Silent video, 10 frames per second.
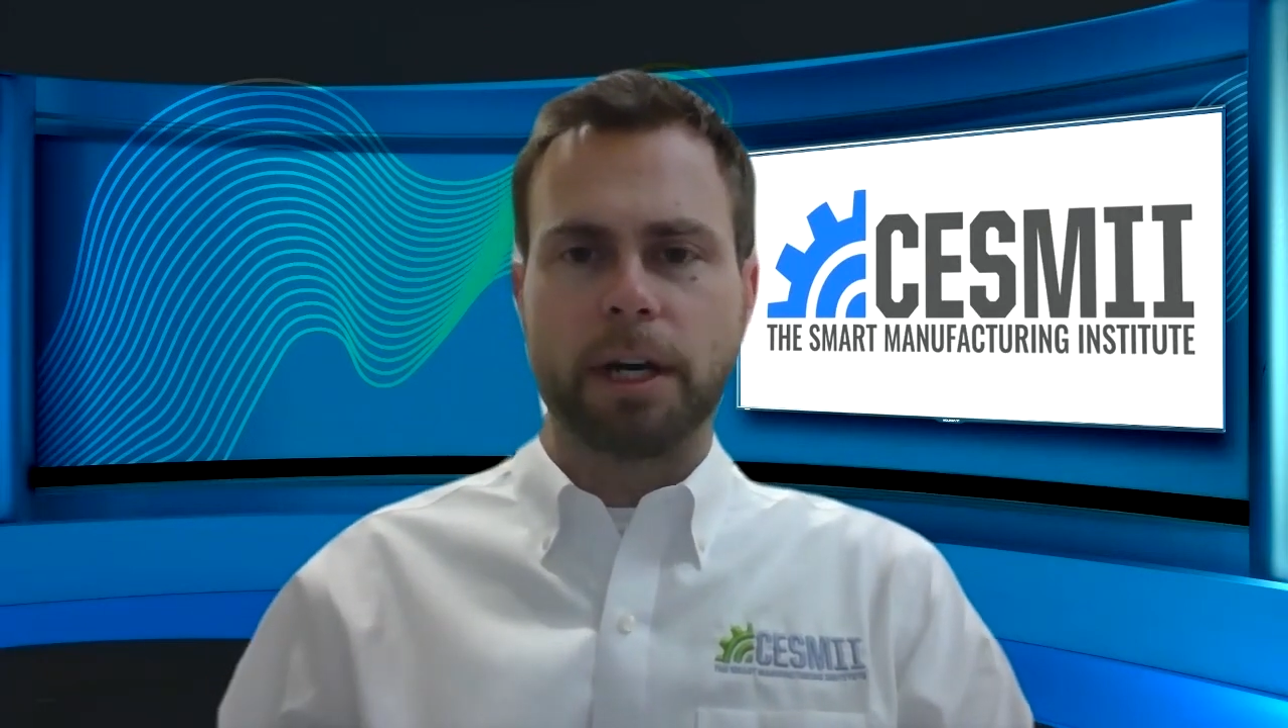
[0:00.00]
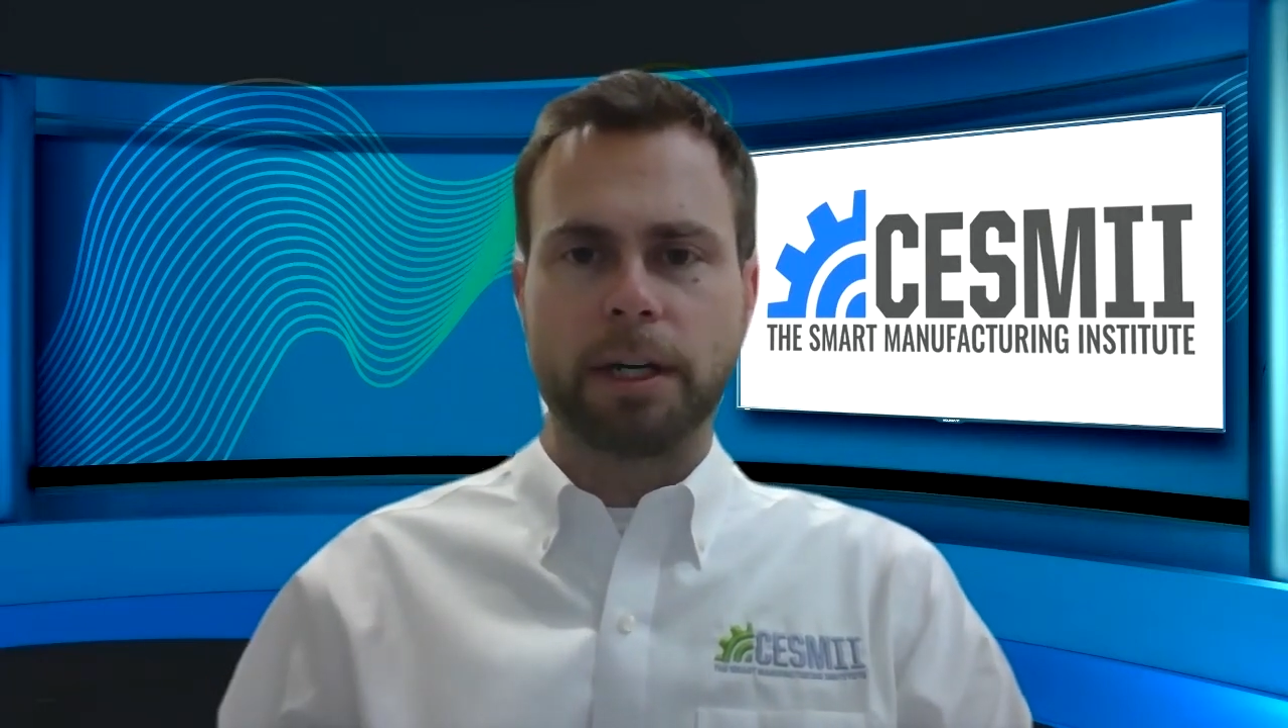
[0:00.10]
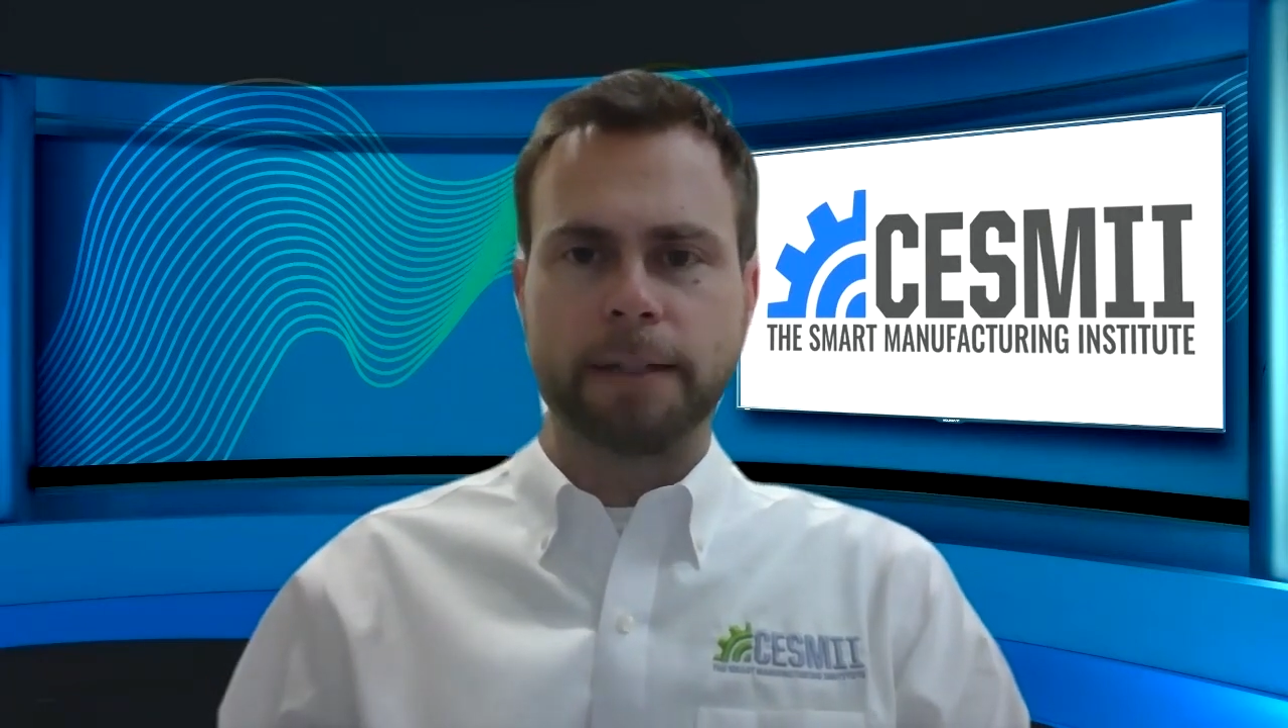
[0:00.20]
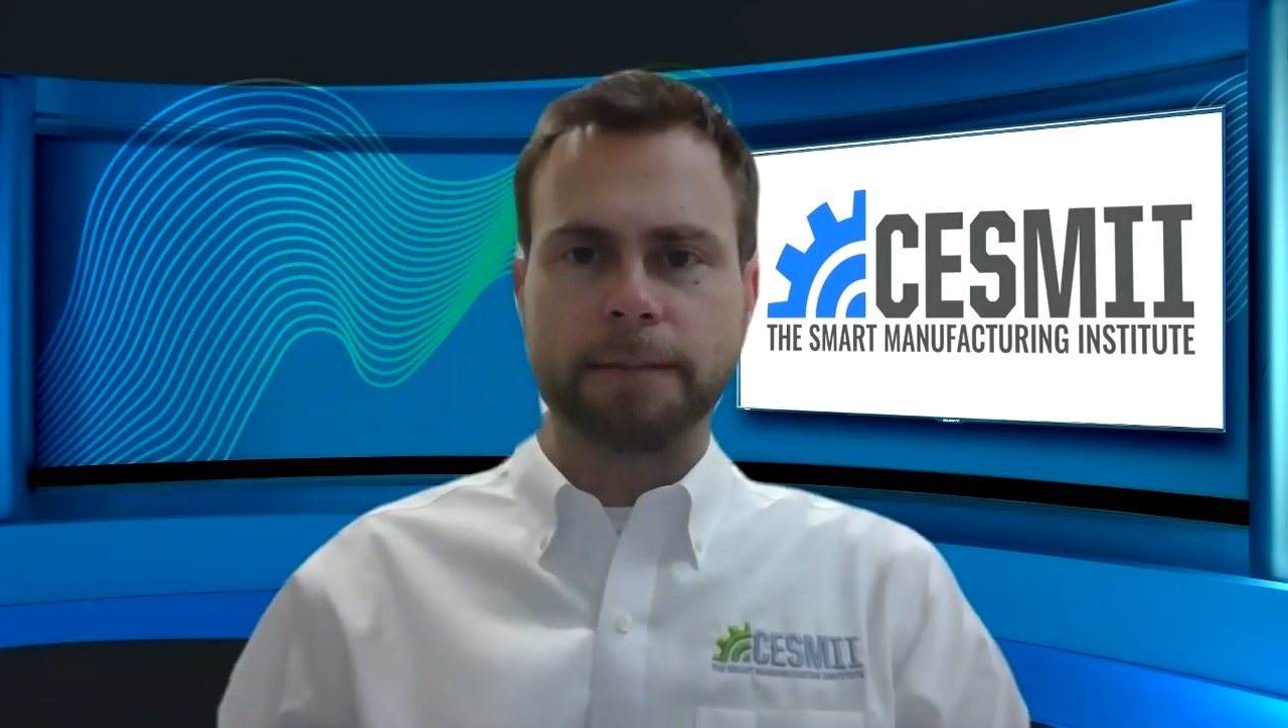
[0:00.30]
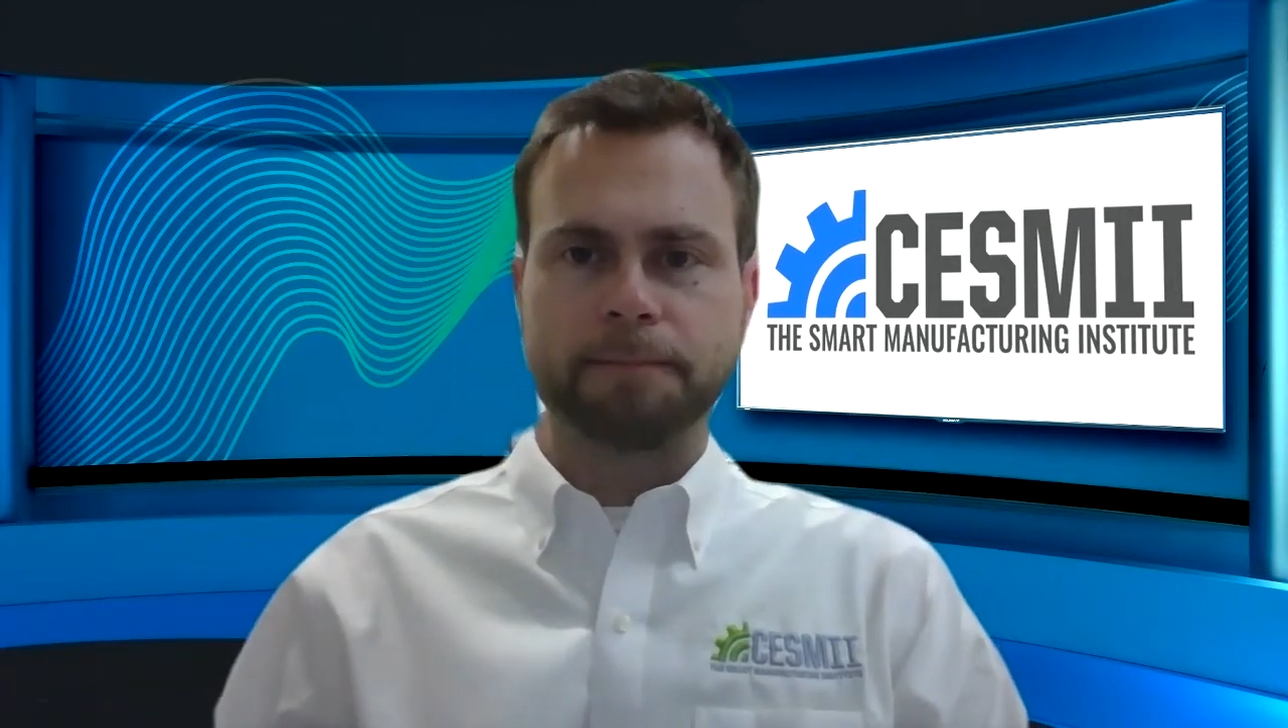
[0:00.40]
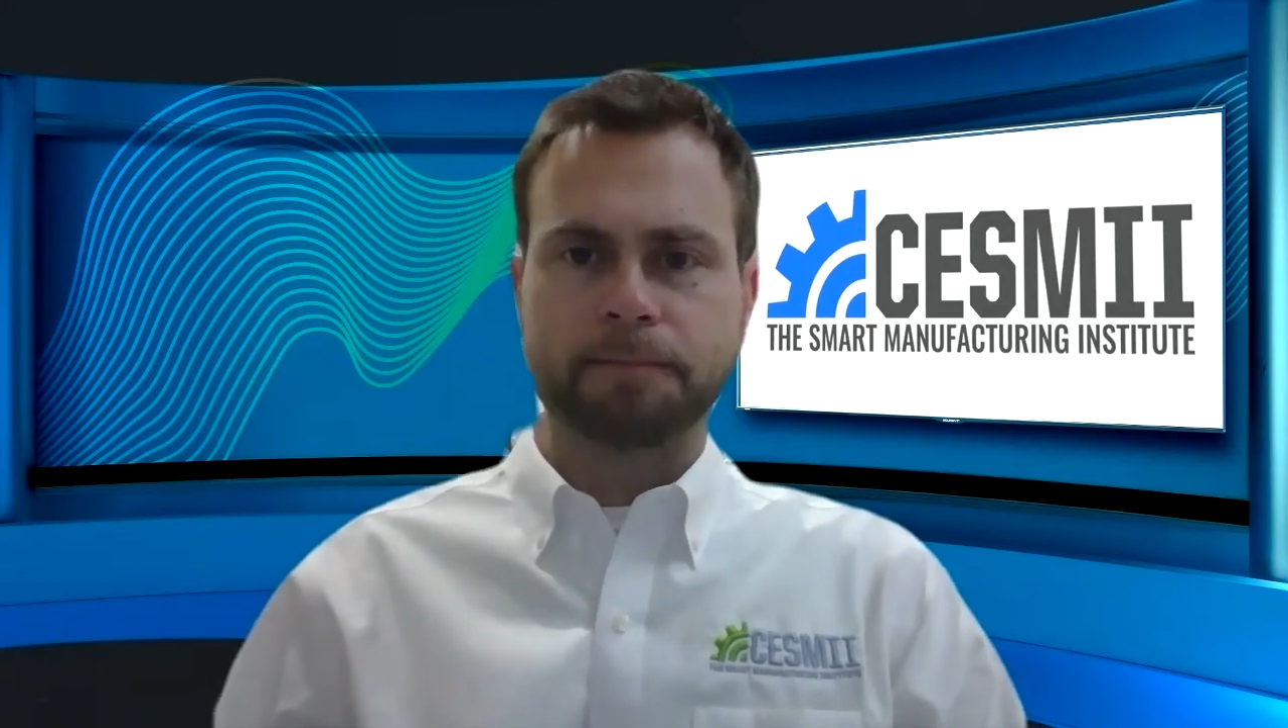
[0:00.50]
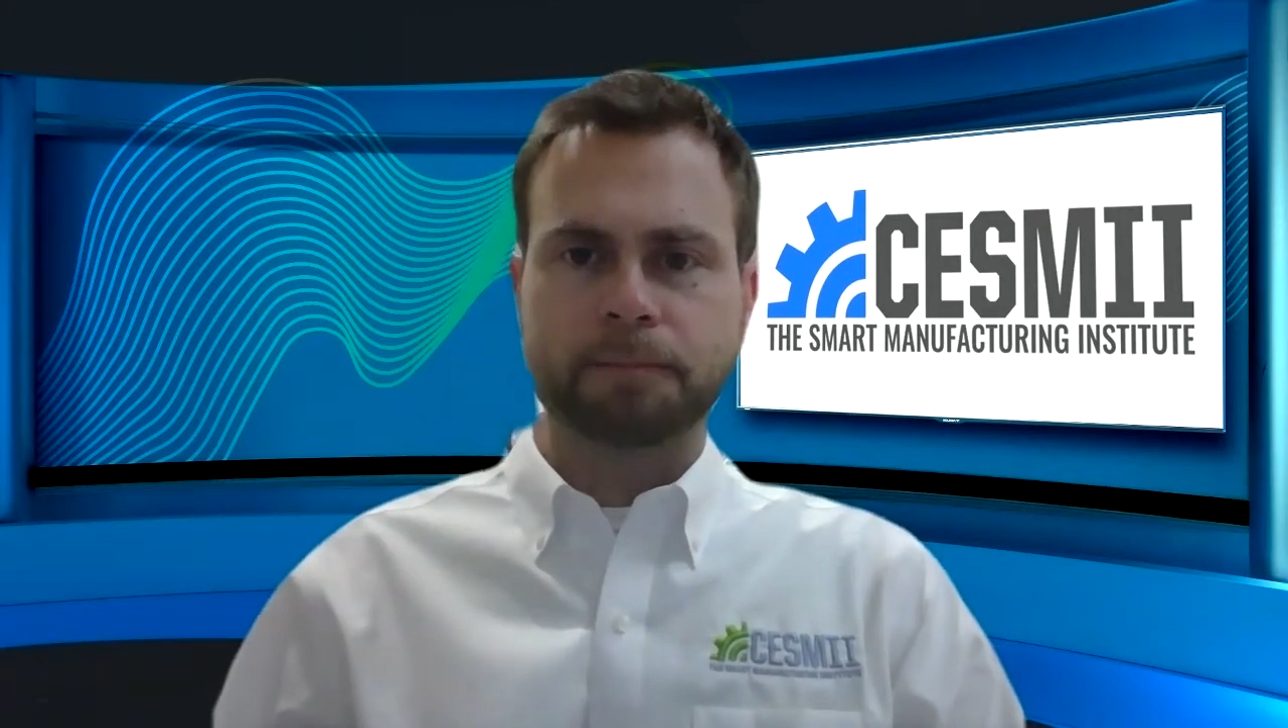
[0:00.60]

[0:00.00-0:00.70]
garden.